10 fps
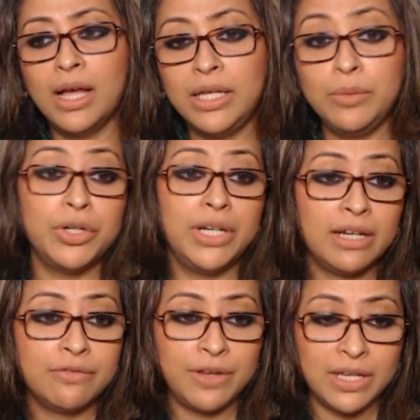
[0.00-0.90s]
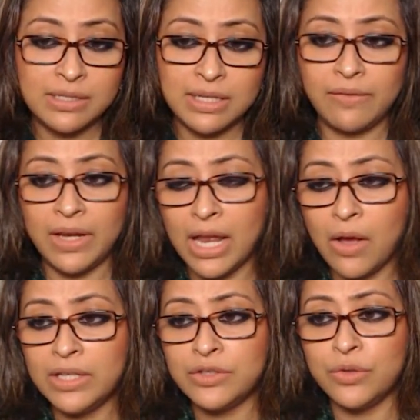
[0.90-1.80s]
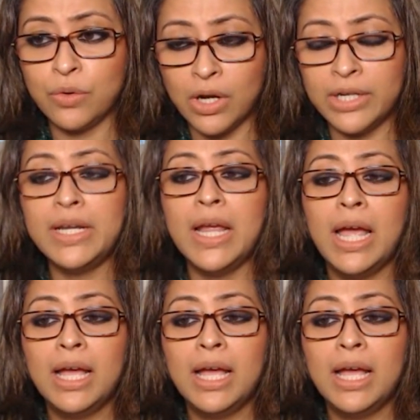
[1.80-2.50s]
He would need a face saving now, as you call it.